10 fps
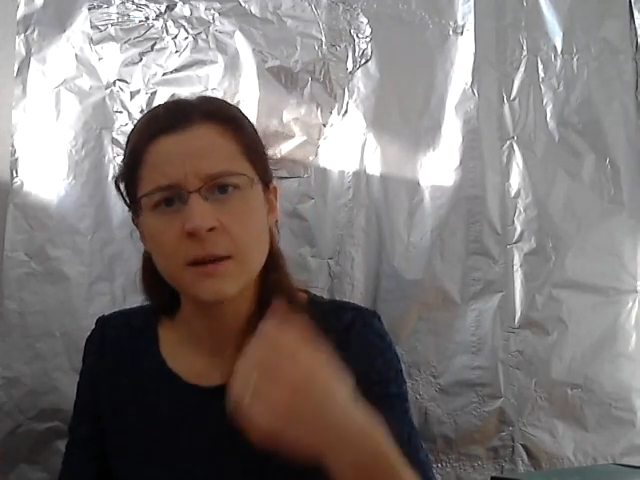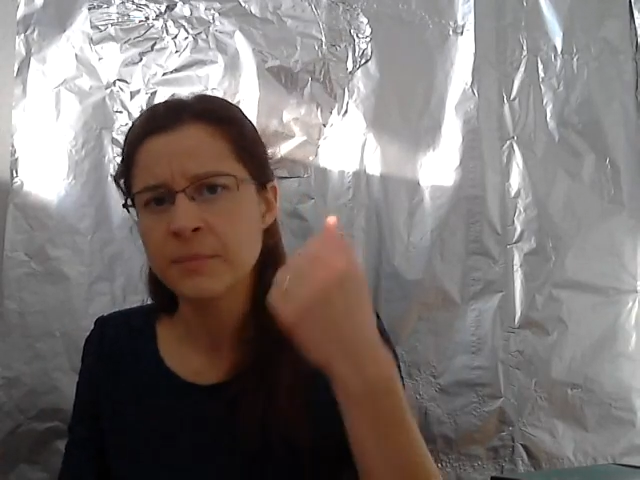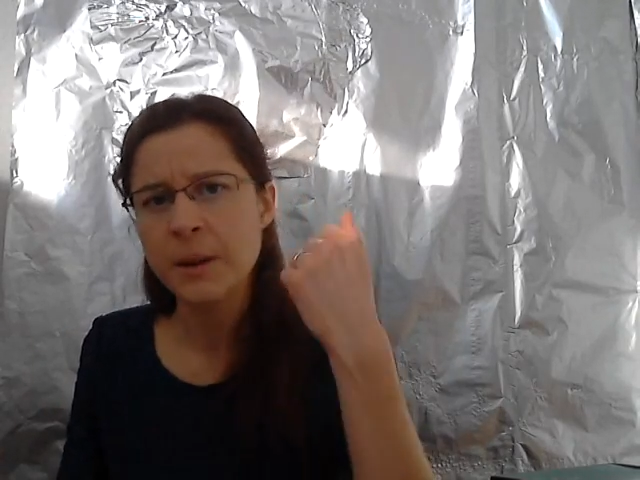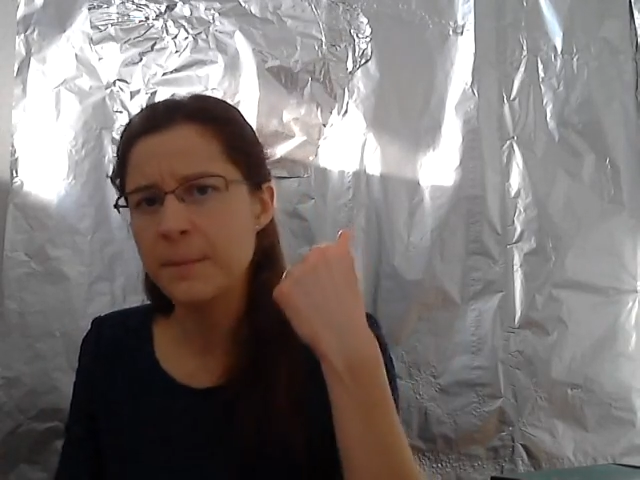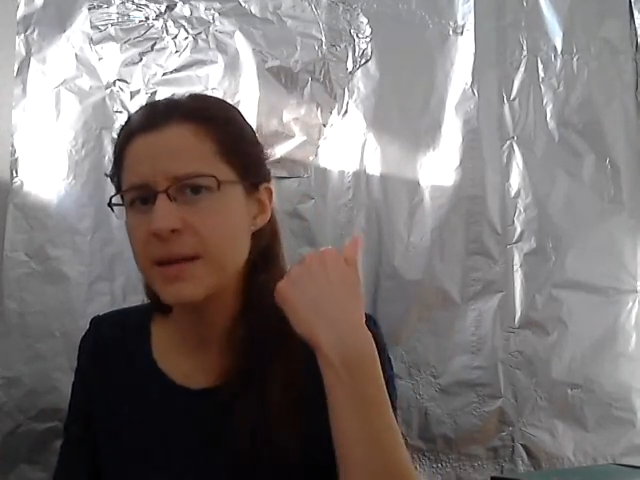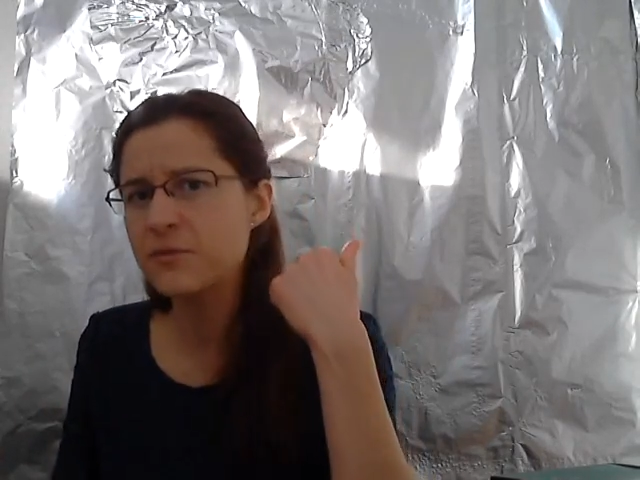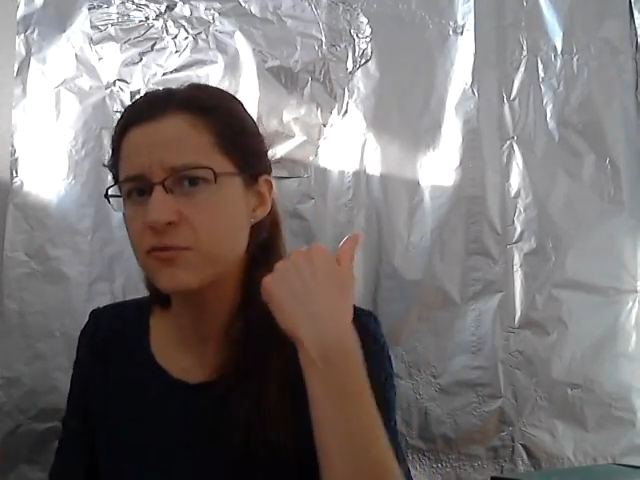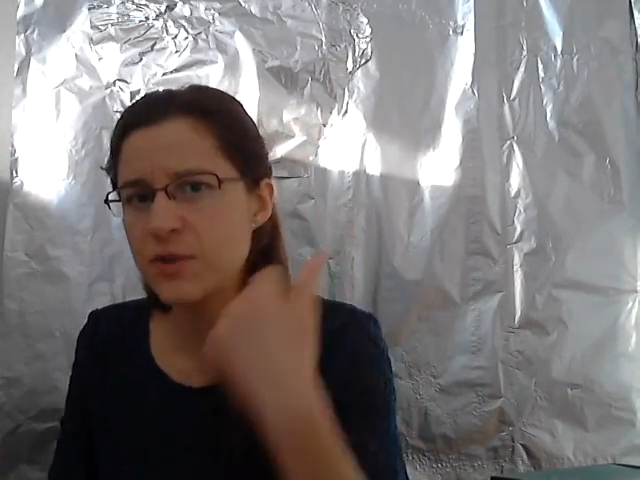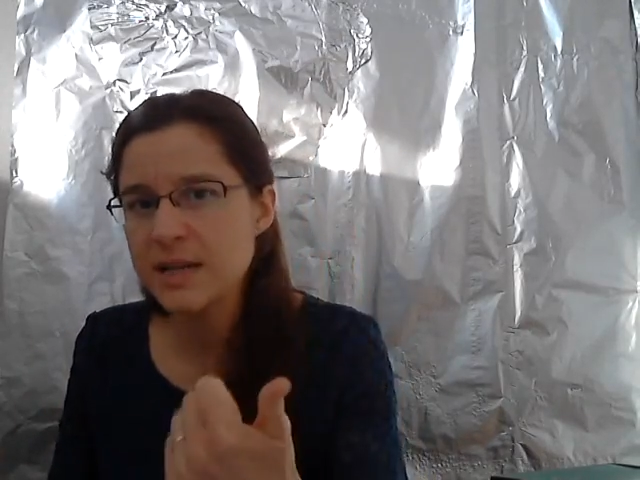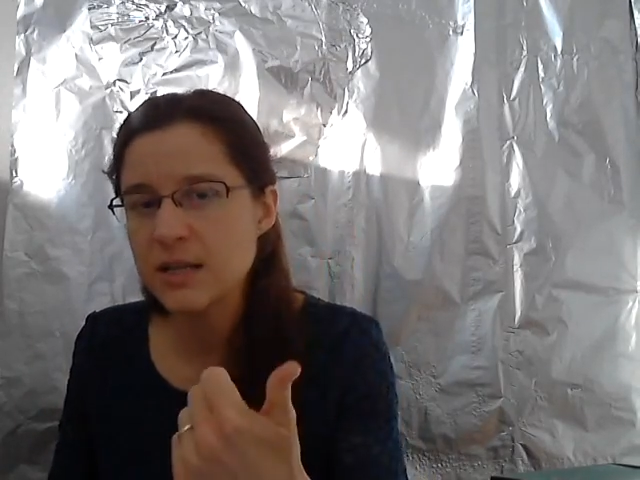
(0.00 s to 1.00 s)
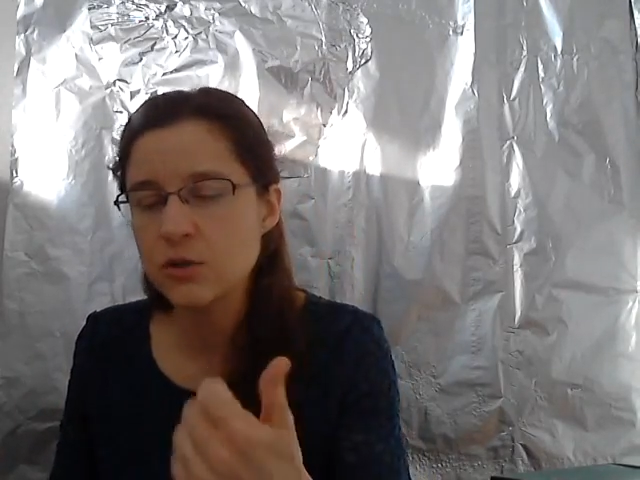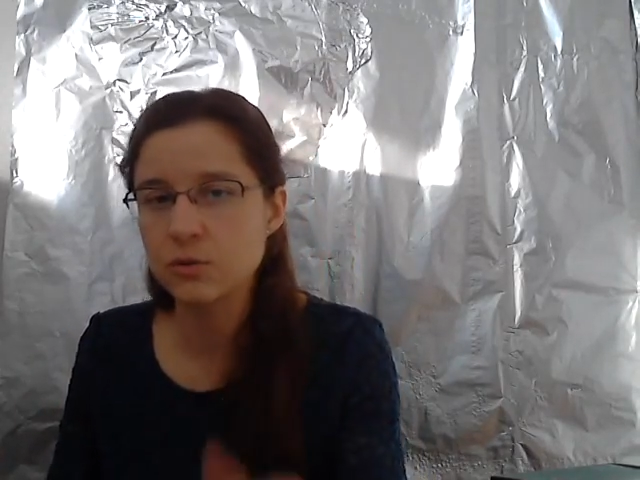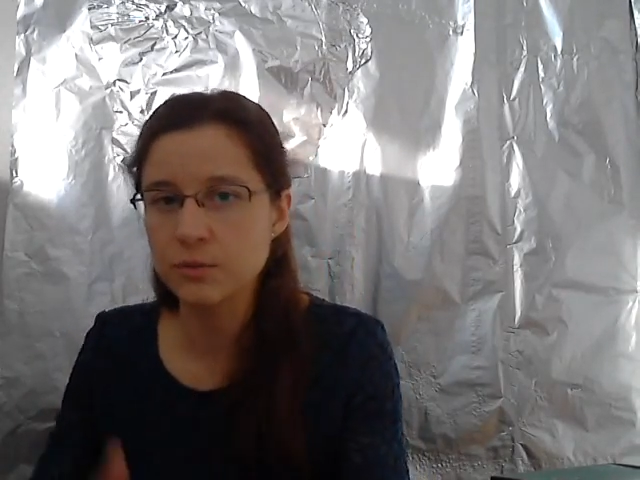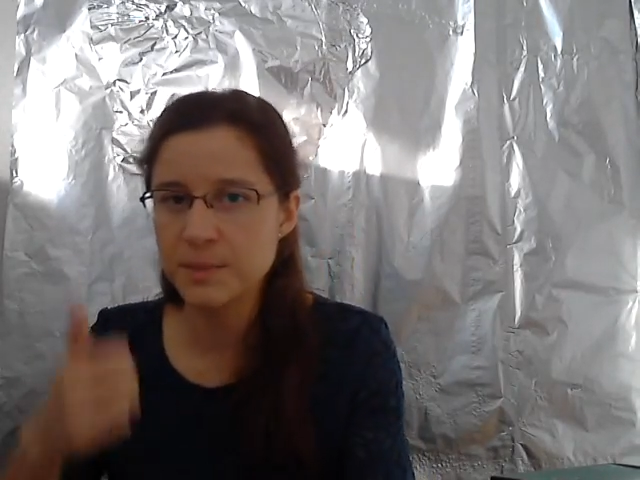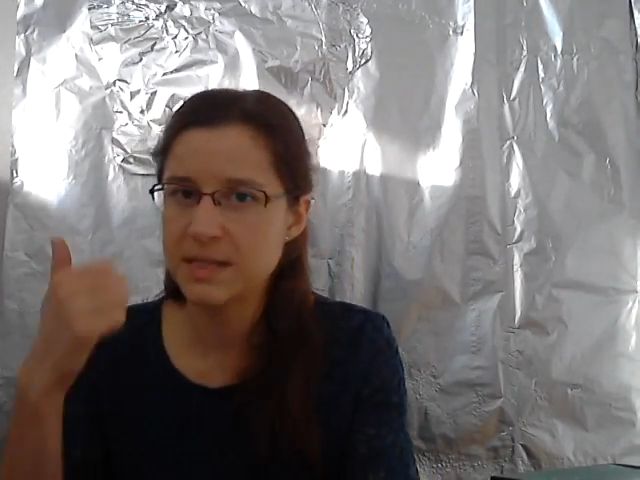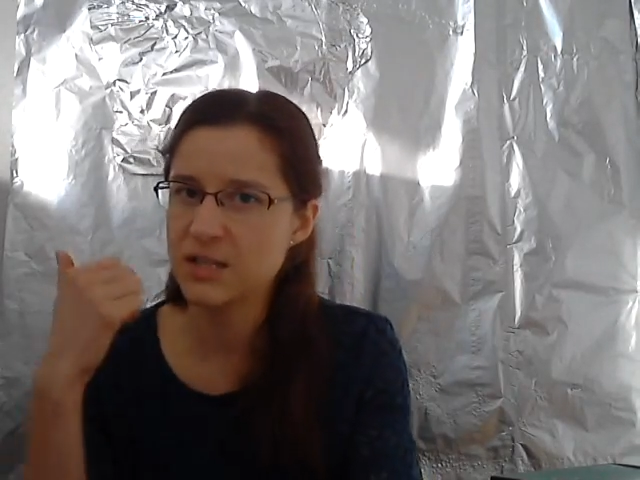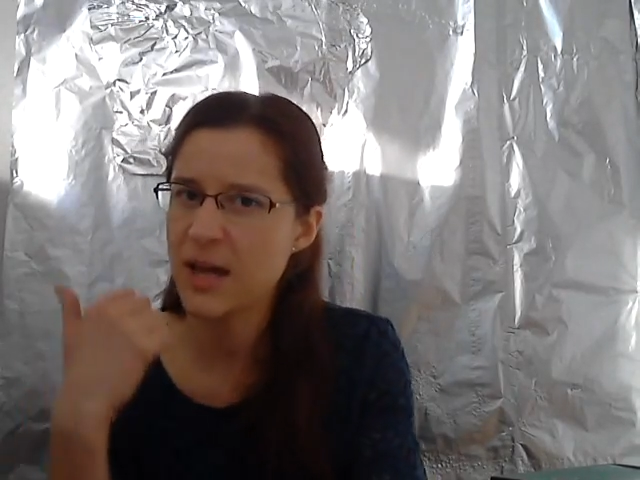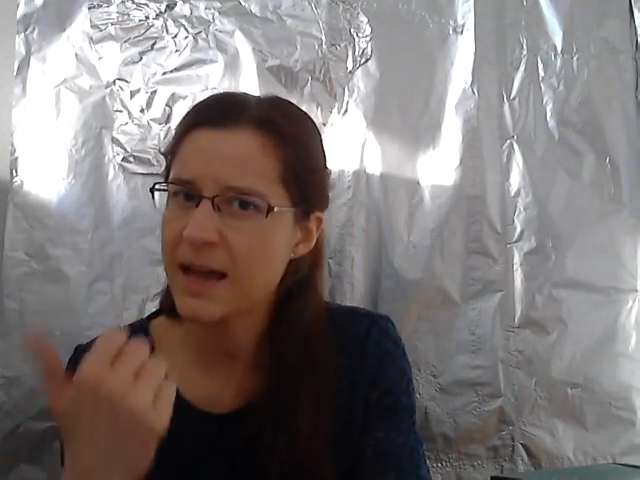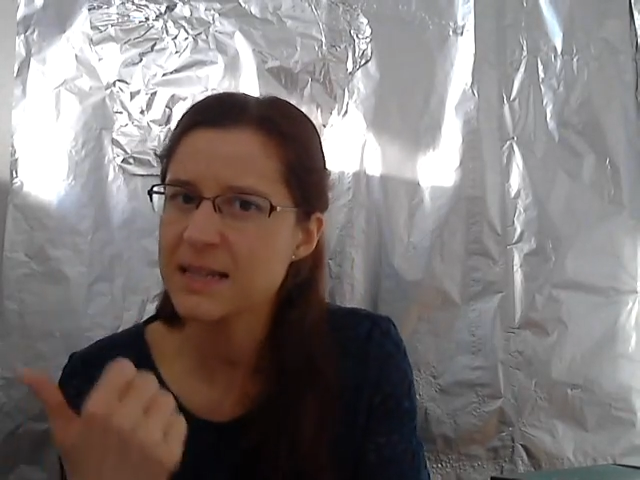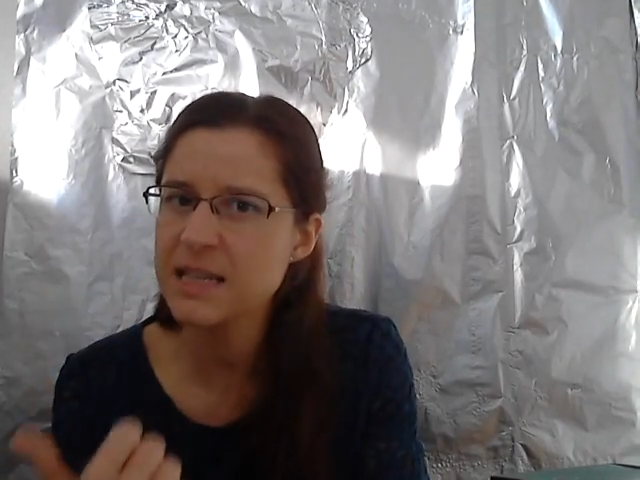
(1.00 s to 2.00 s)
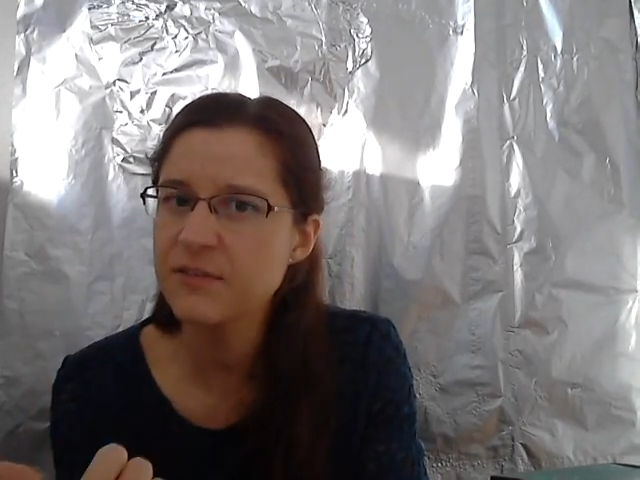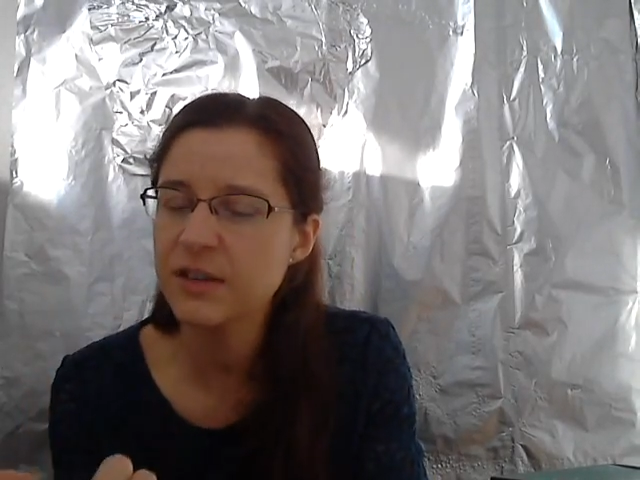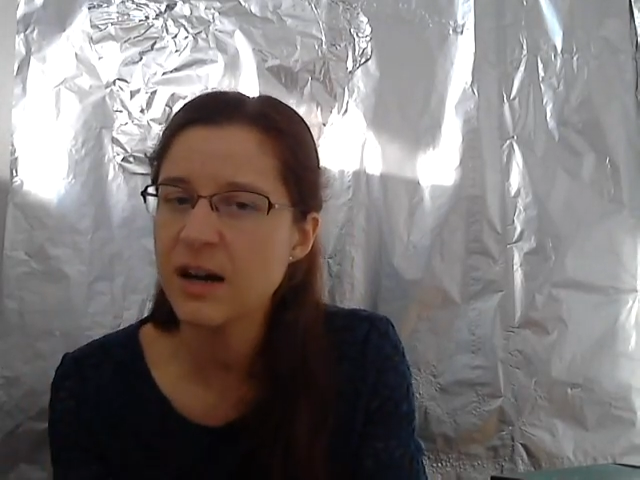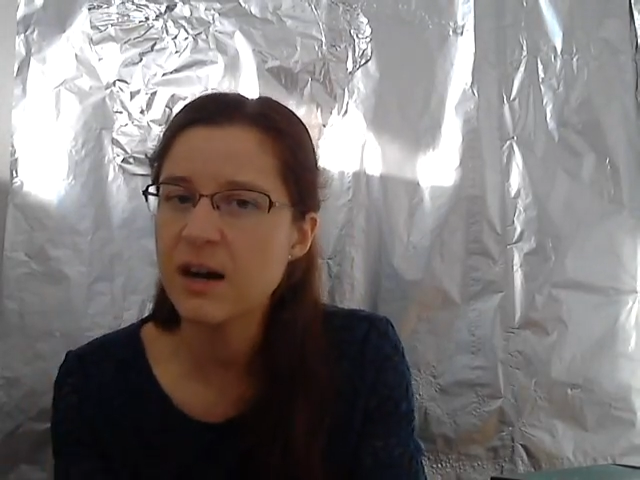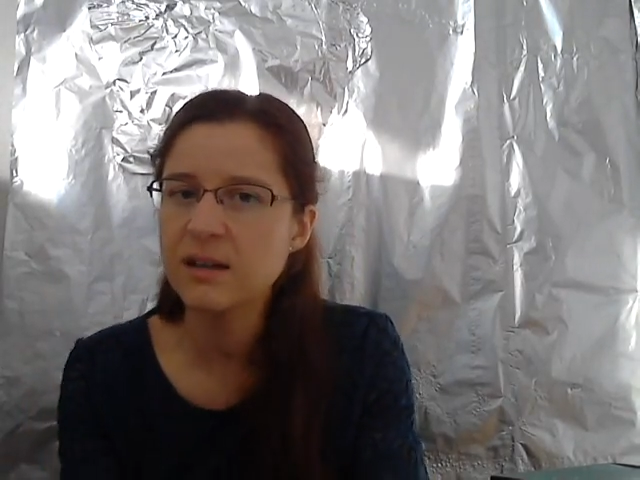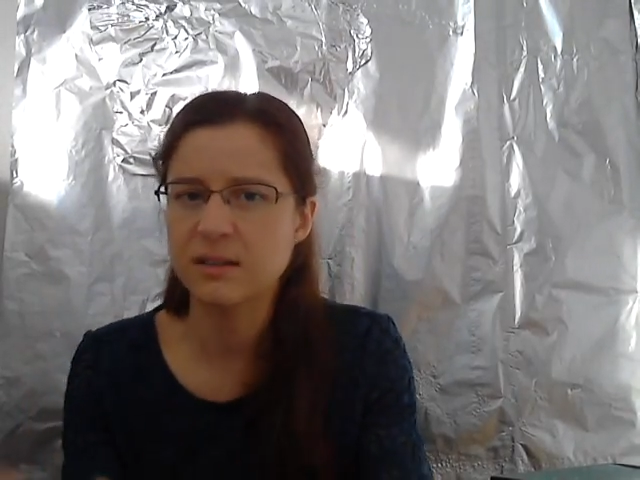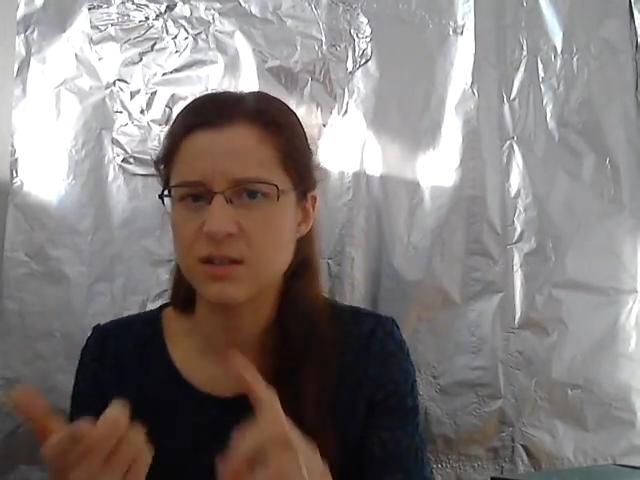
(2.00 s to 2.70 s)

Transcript: be ridiculed, be attacked even harder,